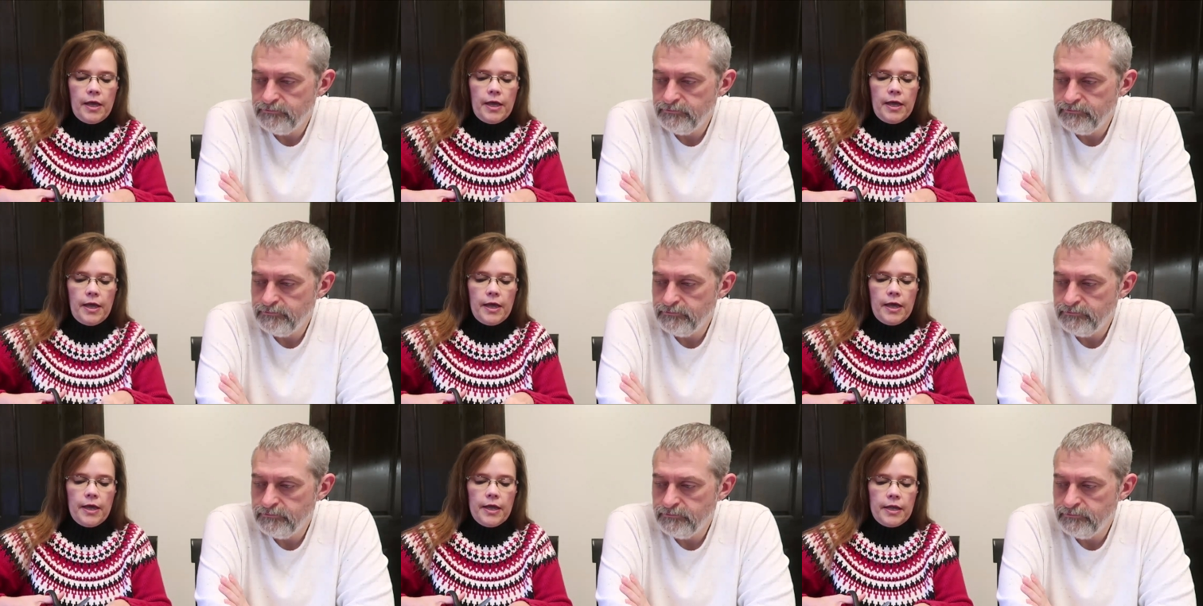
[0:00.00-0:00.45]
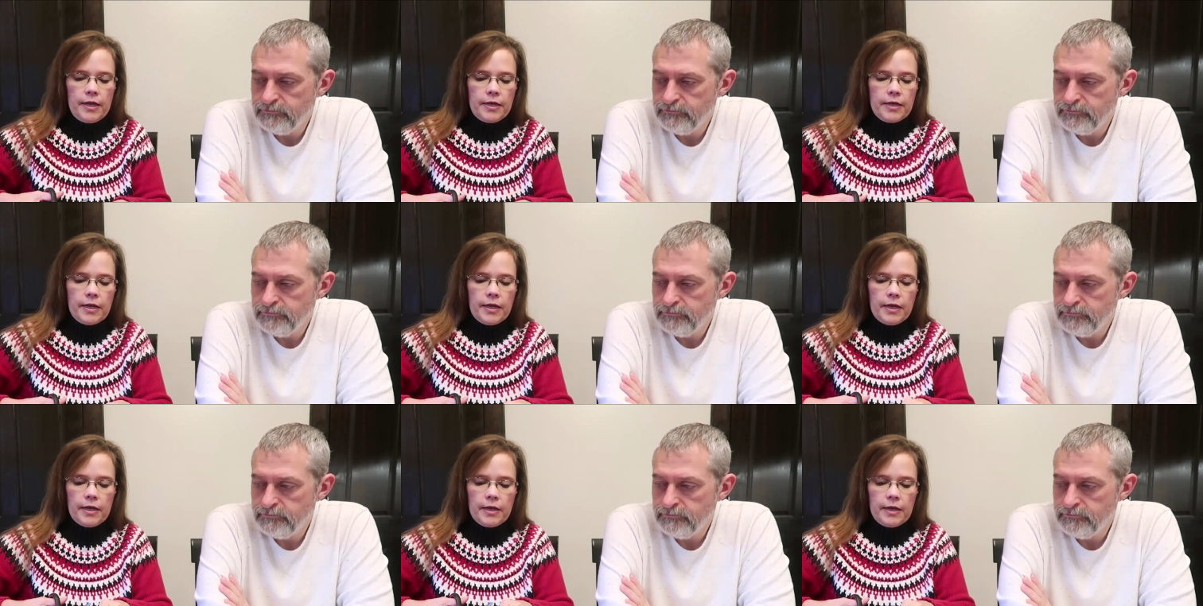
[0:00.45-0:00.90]

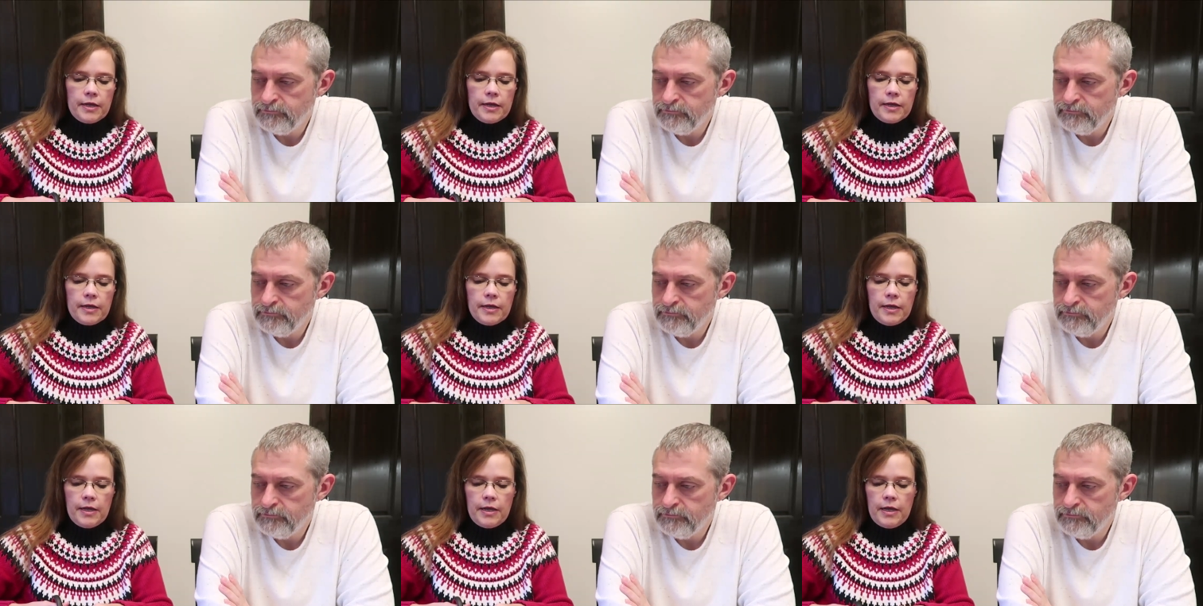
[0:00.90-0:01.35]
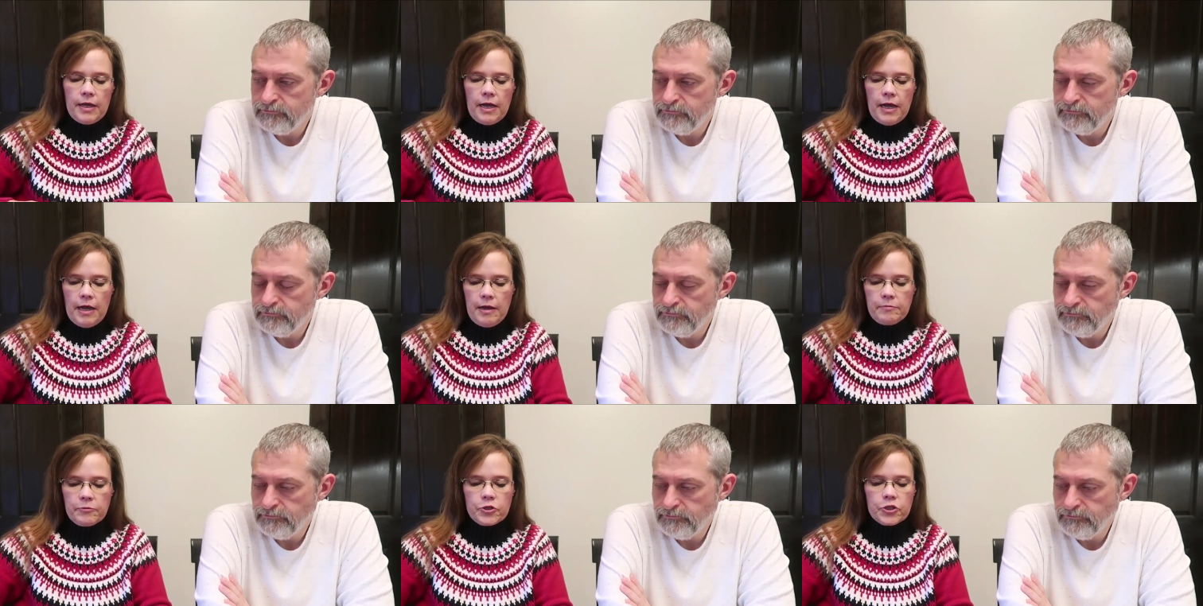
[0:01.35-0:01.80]
Speaker 1: And
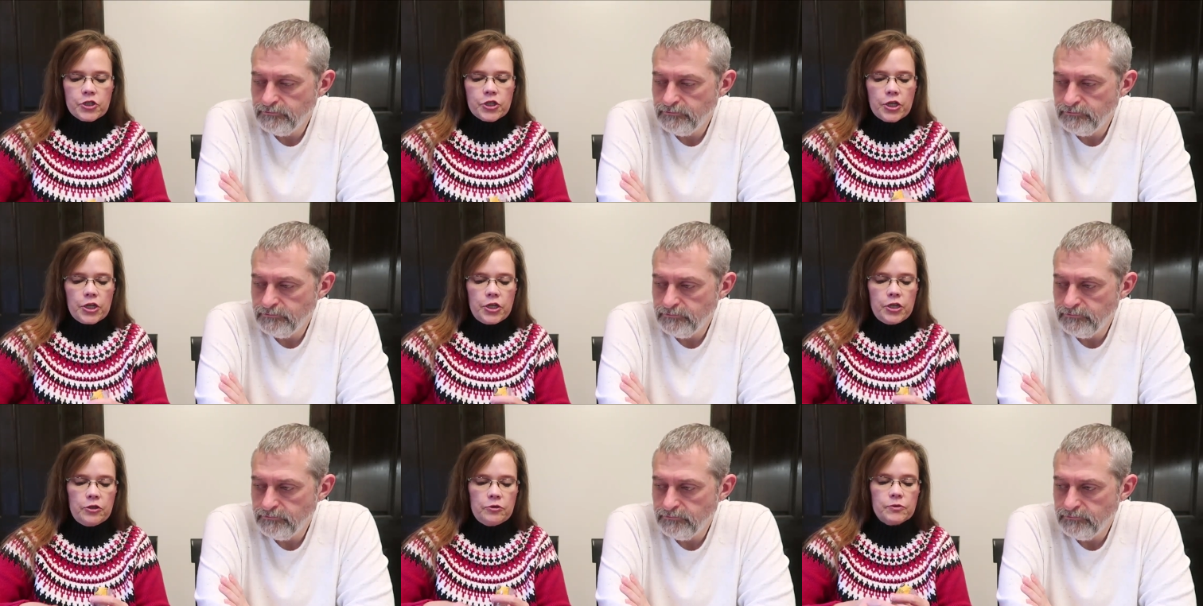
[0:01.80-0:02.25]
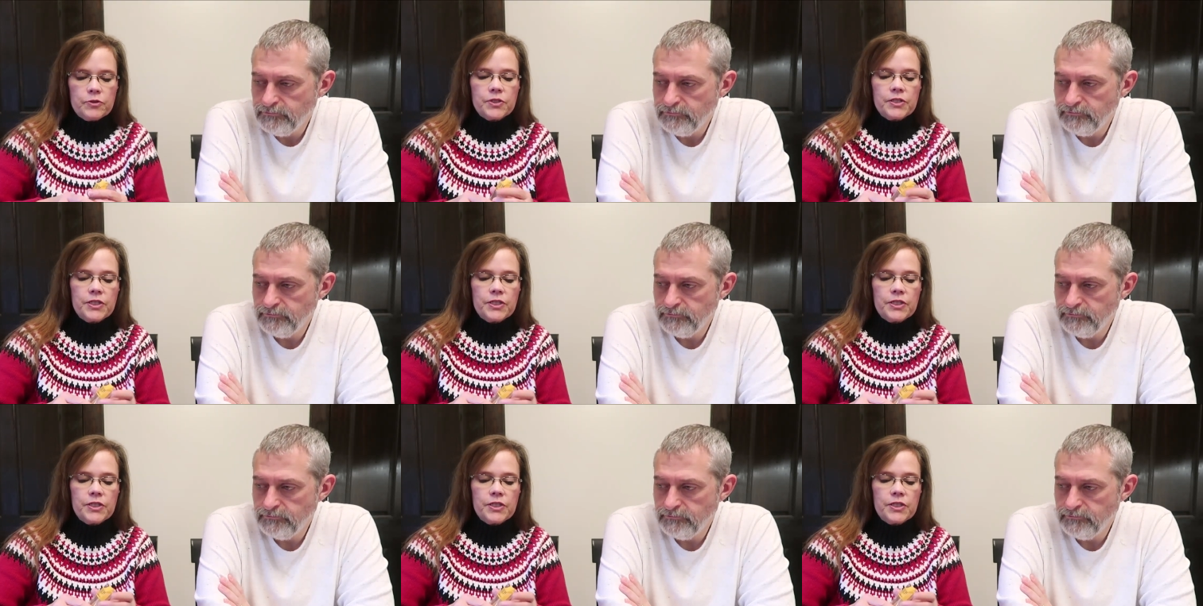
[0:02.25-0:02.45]
I'm just gonna